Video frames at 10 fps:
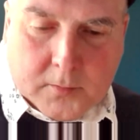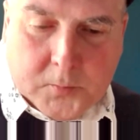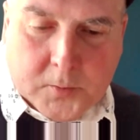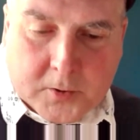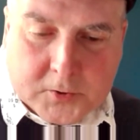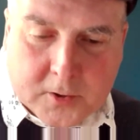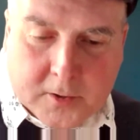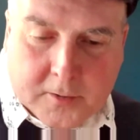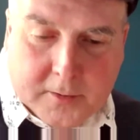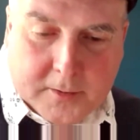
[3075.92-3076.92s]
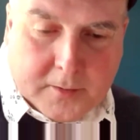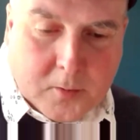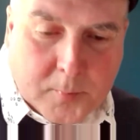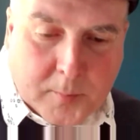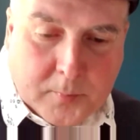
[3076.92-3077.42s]
Sudarshan, and I
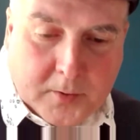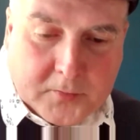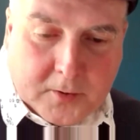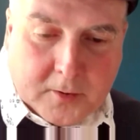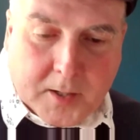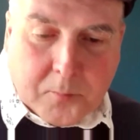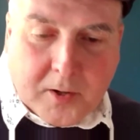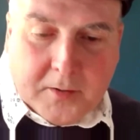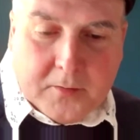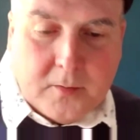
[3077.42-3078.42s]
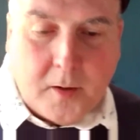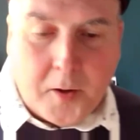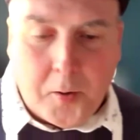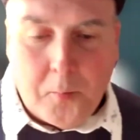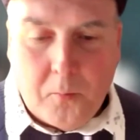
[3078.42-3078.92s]
hope I'm pronouncing your name right.
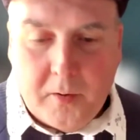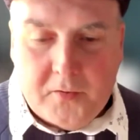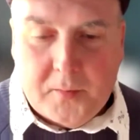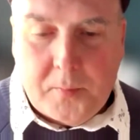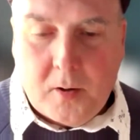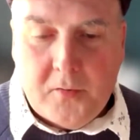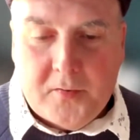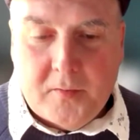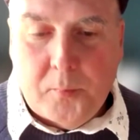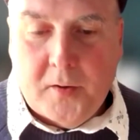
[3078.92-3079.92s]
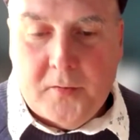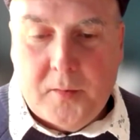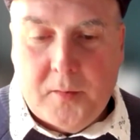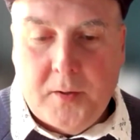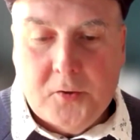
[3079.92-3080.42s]
What is the policy of the
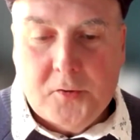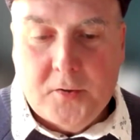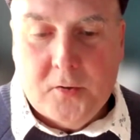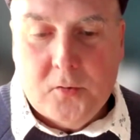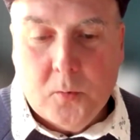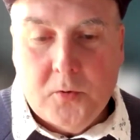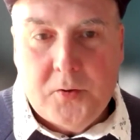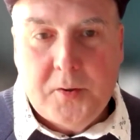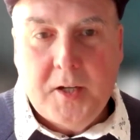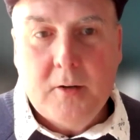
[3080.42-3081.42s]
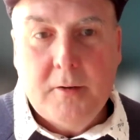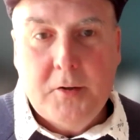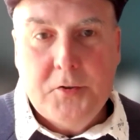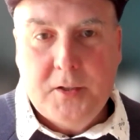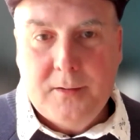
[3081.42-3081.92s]
present administration towards nuclear
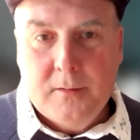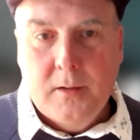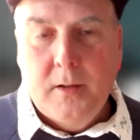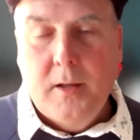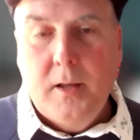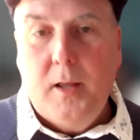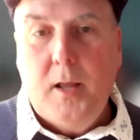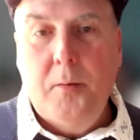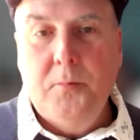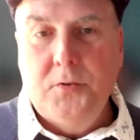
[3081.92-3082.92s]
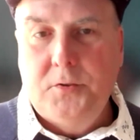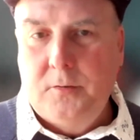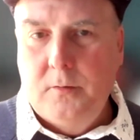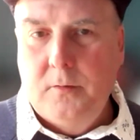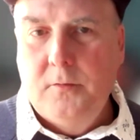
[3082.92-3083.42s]
energy?
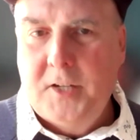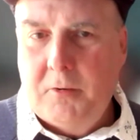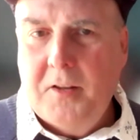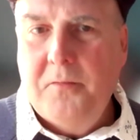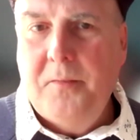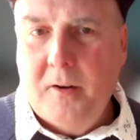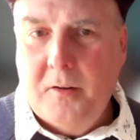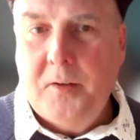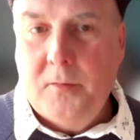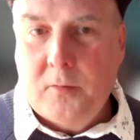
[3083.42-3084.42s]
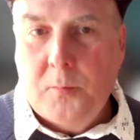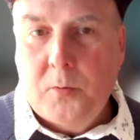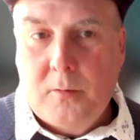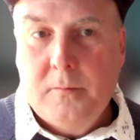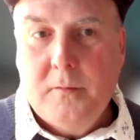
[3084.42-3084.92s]
Generally very
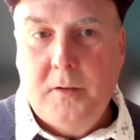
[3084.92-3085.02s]
favorable.